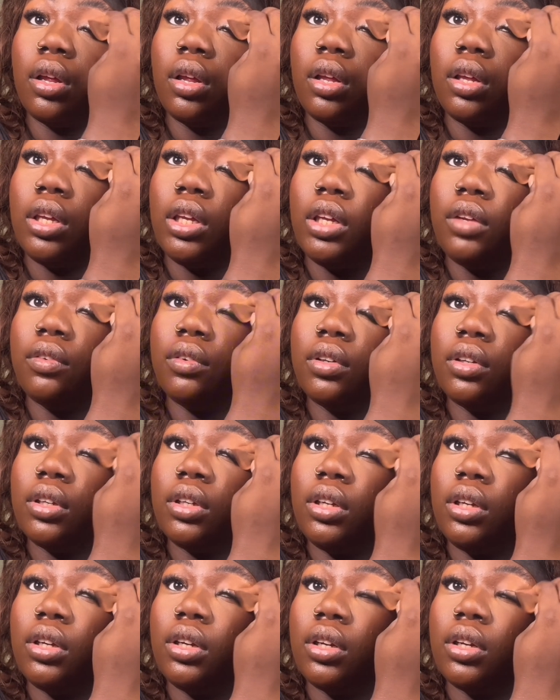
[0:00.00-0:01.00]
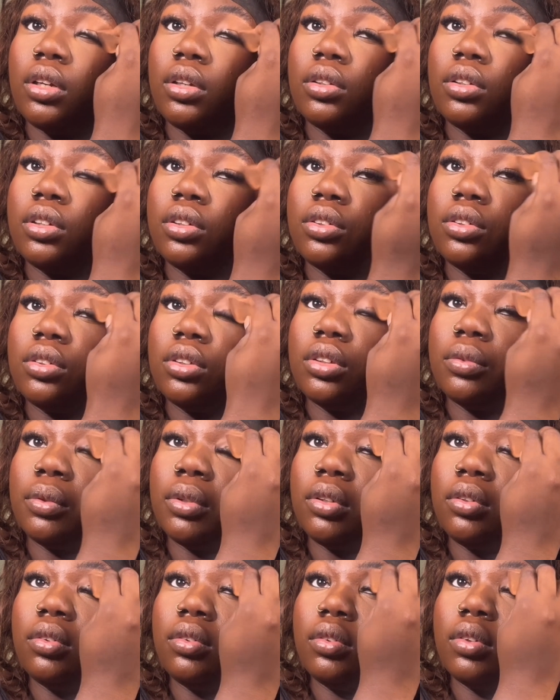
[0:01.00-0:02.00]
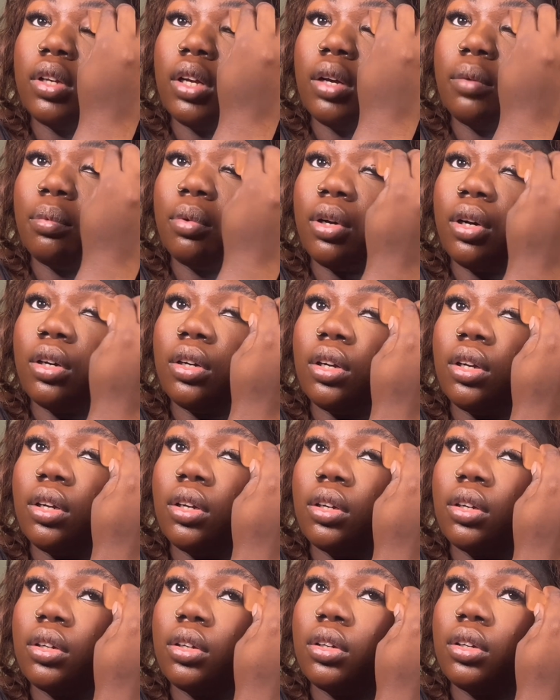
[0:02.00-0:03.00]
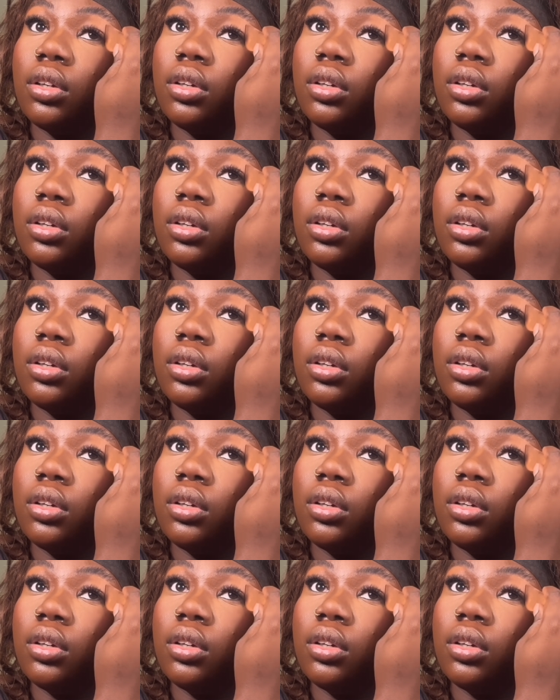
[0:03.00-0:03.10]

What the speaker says: evenly distribute that product,